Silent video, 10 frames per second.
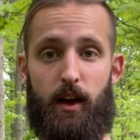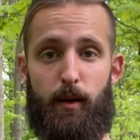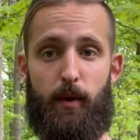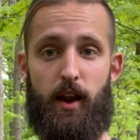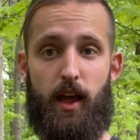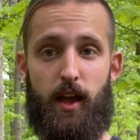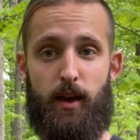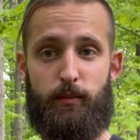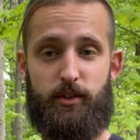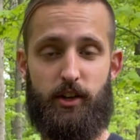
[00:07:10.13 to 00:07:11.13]
My
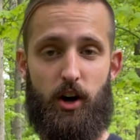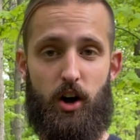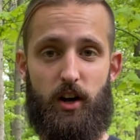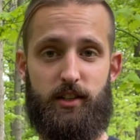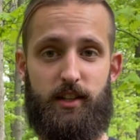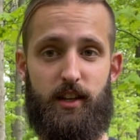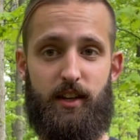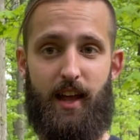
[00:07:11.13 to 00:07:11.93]
name's Austin,